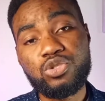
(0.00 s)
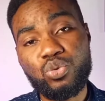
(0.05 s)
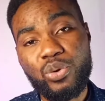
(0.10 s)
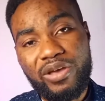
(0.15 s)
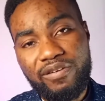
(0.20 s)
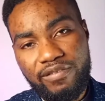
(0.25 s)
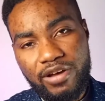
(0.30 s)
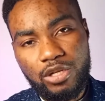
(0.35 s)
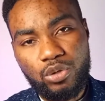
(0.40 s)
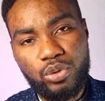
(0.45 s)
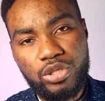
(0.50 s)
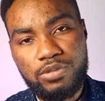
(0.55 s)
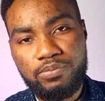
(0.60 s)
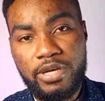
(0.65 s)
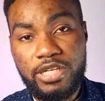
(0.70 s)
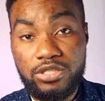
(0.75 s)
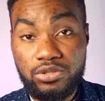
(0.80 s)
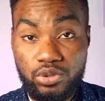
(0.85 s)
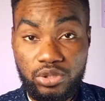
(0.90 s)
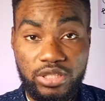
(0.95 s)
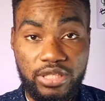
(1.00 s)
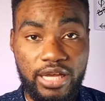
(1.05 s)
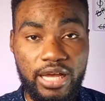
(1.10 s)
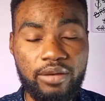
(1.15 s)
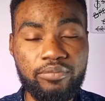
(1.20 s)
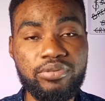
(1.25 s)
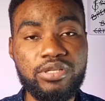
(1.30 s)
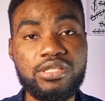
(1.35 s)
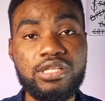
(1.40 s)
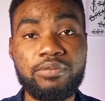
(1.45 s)
to evaluate my study
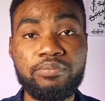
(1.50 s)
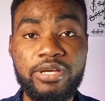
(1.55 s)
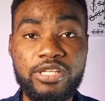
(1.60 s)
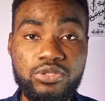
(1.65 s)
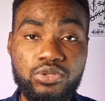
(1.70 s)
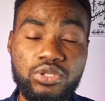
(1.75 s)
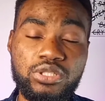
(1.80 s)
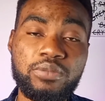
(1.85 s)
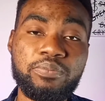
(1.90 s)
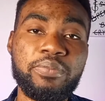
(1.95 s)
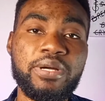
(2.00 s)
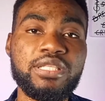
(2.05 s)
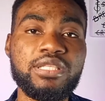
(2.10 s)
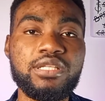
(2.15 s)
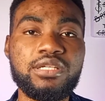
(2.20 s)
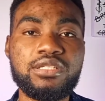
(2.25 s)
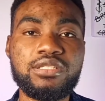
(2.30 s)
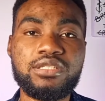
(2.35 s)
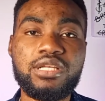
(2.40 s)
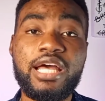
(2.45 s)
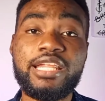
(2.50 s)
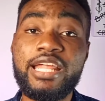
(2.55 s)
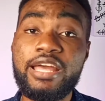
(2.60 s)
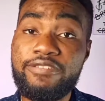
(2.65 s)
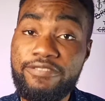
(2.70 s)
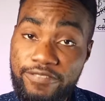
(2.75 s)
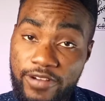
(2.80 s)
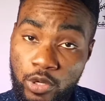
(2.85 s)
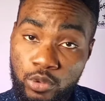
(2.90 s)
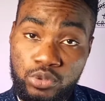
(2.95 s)
habits and my study patterns, and I
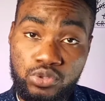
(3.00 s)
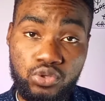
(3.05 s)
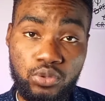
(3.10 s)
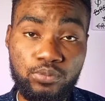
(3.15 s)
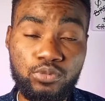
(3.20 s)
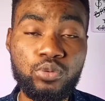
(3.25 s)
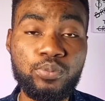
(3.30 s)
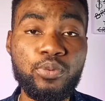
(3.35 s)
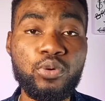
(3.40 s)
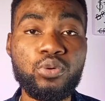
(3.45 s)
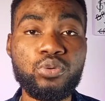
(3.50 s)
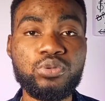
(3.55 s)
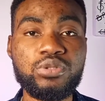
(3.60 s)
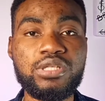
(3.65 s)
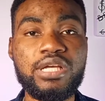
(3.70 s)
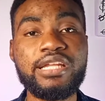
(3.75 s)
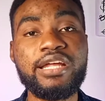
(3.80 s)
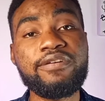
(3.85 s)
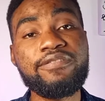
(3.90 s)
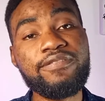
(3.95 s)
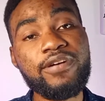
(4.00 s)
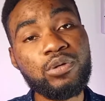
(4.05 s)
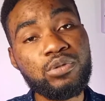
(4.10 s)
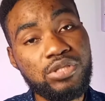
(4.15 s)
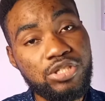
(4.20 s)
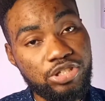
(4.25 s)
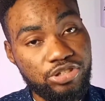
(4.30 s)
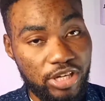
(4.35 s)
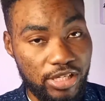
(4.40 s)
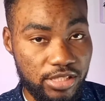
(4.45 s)
found some loopholes and I found
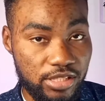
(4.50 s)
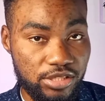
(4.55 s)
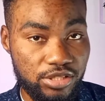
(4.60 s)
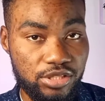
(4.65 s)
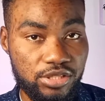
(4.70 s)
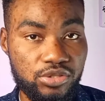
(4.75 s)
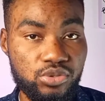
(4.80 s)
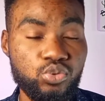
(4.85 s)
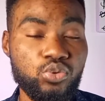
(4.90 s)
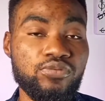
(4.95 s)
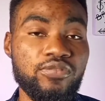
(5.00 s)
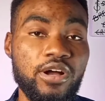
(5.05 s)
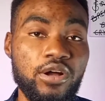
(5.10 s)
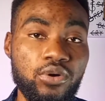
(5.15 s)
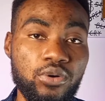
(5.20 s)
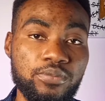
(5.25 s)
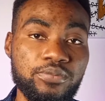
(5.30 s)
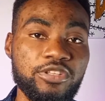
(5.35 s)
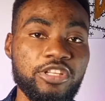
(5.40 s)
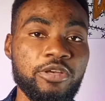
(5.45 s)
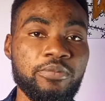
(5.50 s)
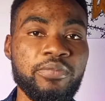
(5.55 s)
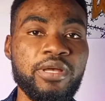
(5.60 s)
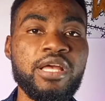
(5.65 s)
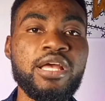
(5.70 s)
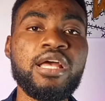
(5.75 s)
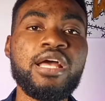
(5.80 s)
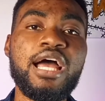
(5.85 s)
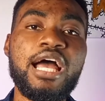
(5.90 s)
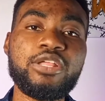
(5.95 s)
strategies to overcome them,
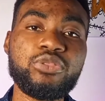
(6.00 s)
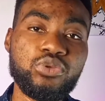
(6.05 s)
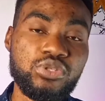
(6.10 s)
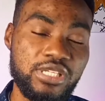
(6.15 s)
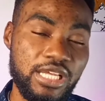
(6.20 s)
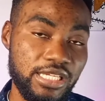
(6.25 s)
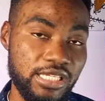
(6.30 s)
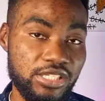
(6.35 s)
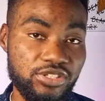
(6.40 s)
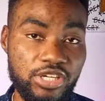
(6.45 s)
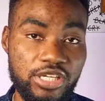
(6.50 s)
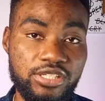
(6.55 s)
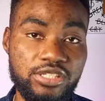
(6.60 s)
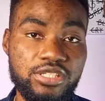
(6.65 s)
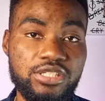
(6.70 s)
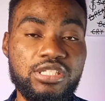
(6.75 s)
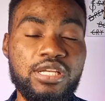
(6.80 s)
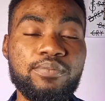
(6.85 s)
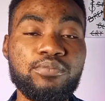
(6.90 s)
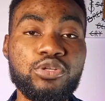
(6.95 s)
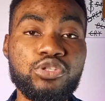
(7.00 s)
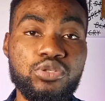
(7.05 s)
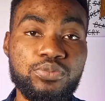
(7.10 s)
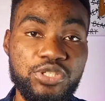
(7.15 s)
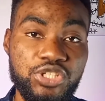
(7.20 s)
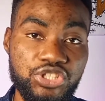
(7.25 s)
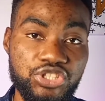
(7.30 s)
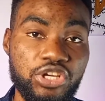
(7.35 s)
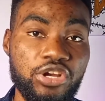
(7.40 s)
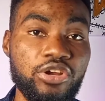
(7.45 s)
and those are the strategies I'm going to be
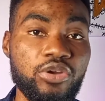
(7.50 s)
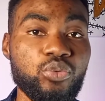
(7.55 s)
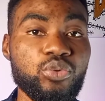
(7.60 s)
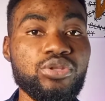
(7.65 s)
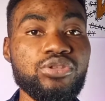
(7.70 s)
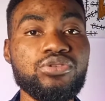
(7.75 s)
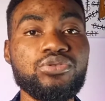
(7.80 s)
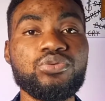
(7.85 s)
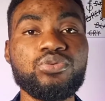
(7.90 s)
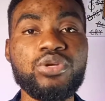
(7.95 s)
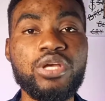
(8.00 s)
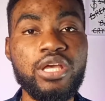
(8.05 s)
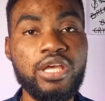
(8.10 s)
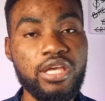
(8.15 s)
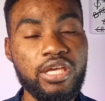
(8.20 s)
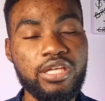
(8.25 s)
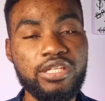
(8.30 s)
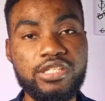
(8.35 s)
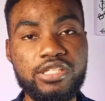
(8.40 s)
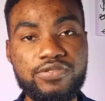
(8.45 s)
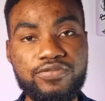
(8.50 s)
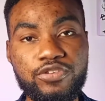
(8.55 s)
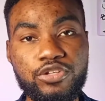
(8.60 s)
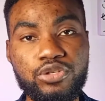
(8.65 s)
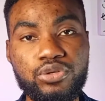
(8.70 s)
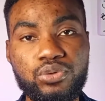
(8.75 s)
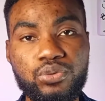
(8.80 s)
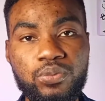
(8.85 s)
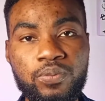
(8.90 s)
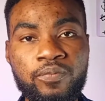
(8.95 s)
sharing with you in this video.